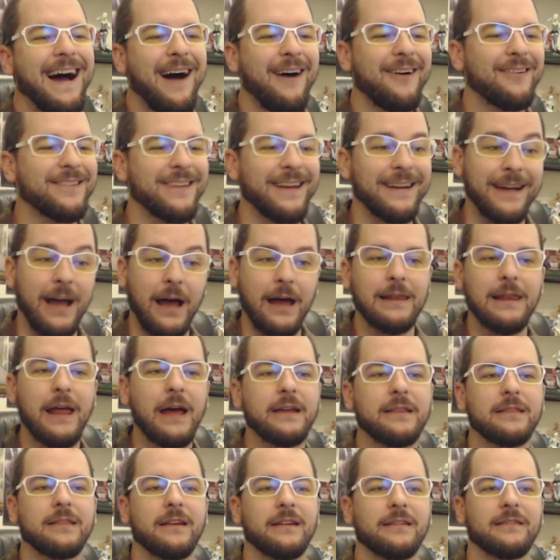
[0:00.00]
I was like, I
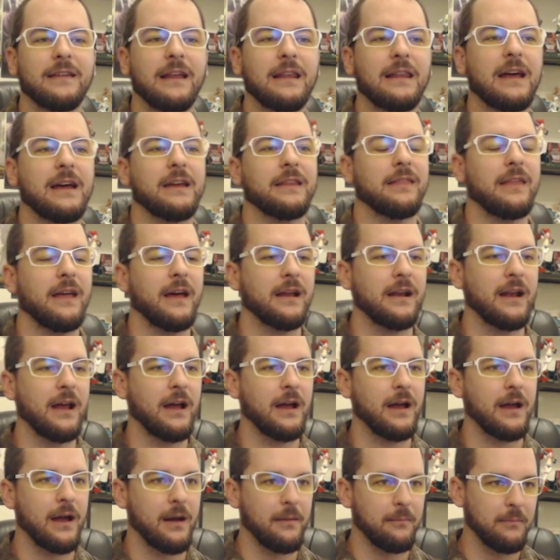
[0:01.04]
like this. I like that.
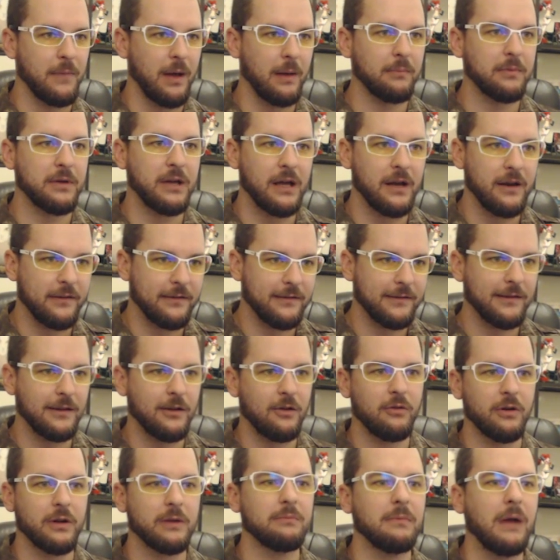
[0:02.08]
I'm kind of
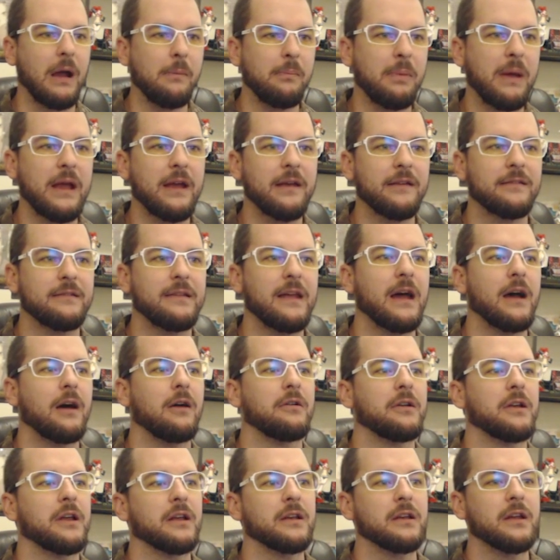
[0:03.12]
slowing my pace
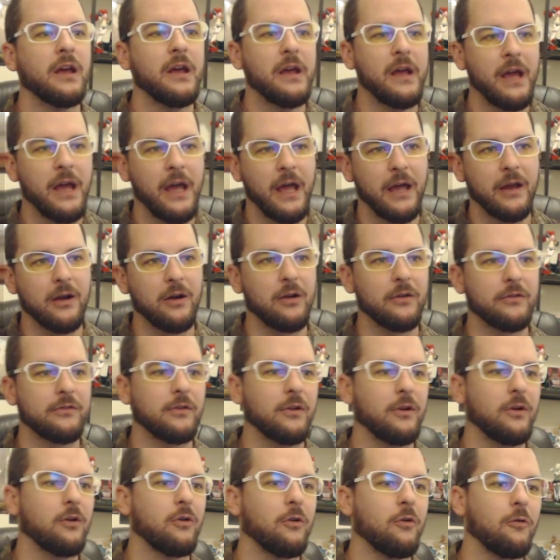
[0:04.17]
down, and
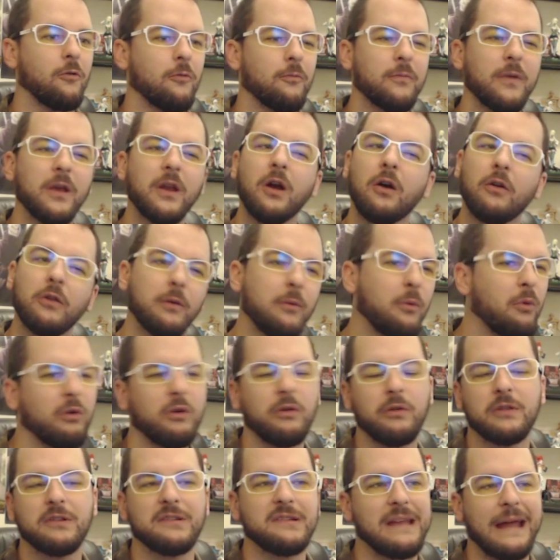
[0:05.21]
also, you know, the
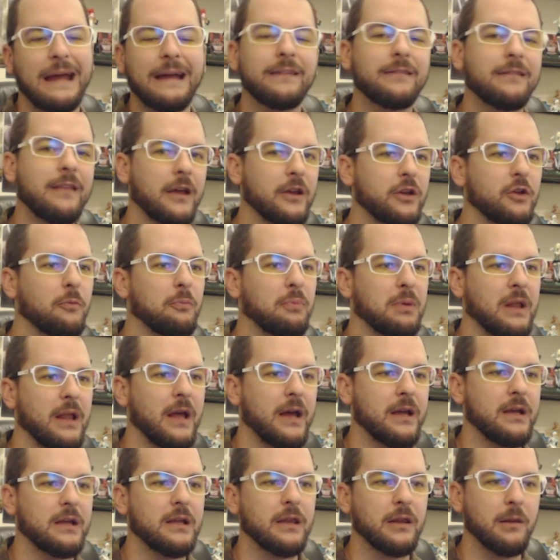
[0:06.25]
more decks that you
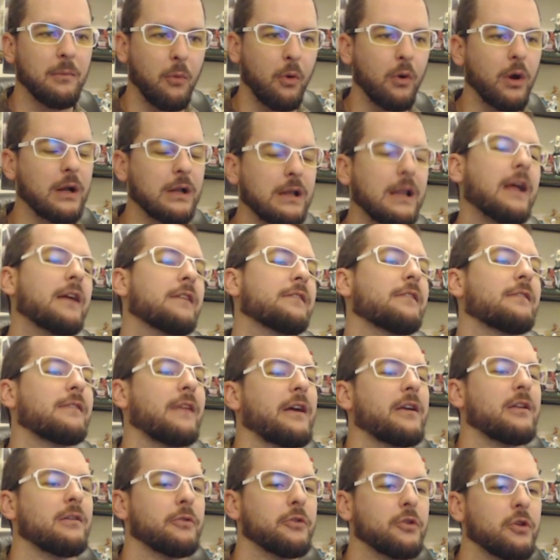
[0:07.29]
play, the more classes
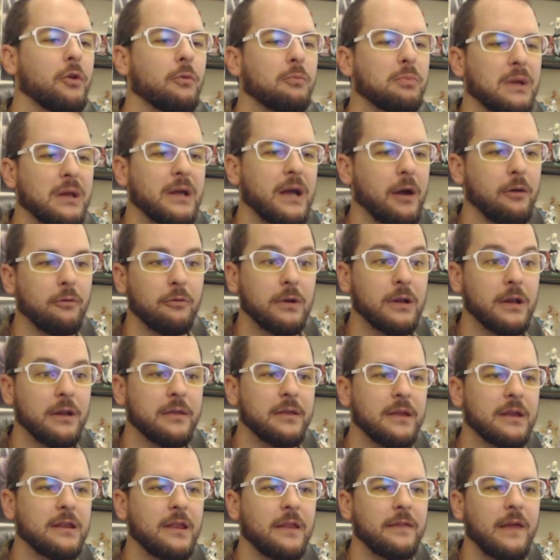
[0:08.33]
that you play, I really
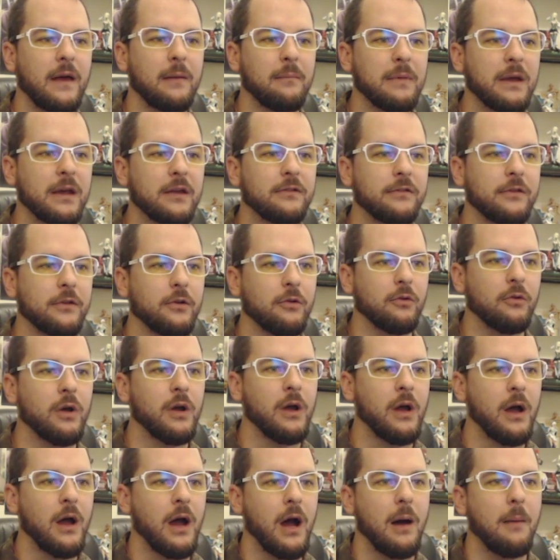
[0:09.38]
think that makes you
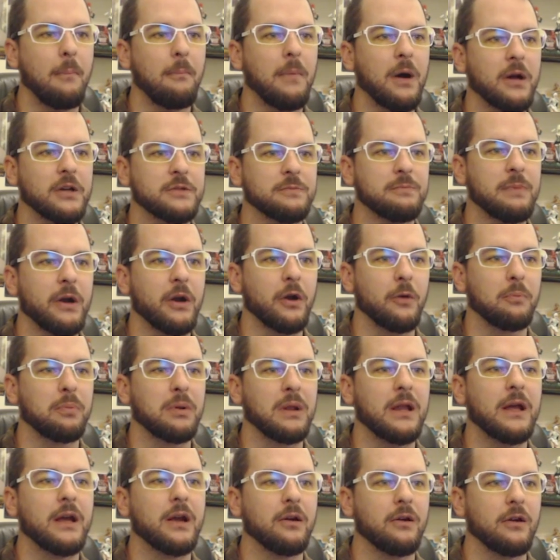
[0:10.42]
a much better
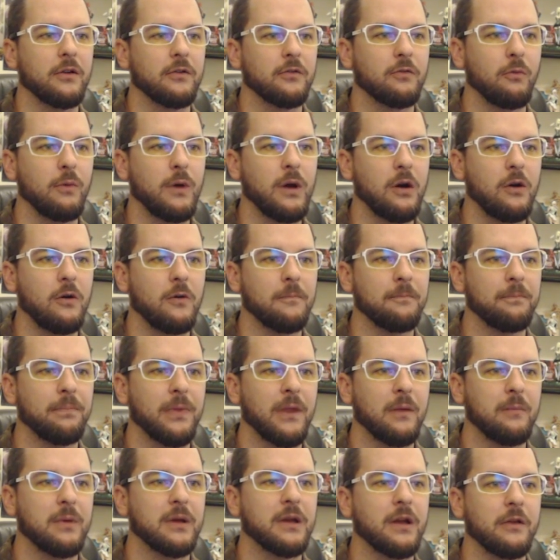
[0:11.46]
player as well,
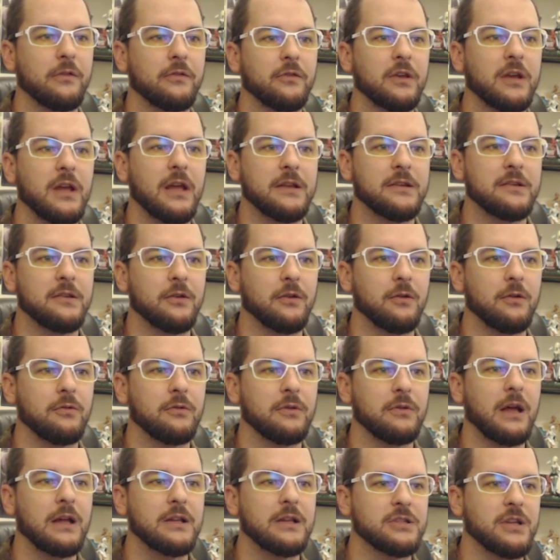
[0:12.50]
because you get to
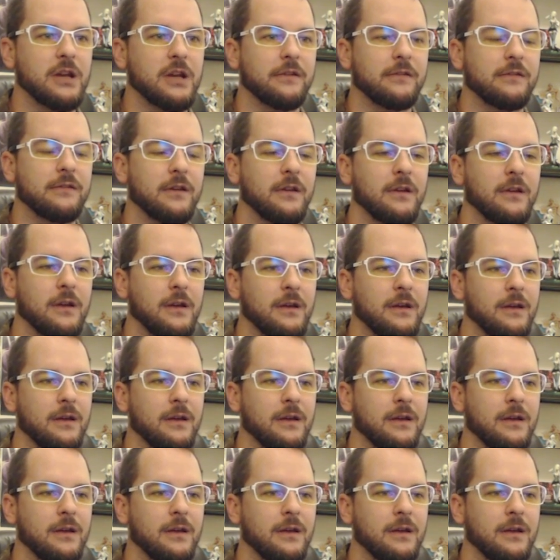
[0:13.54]
not just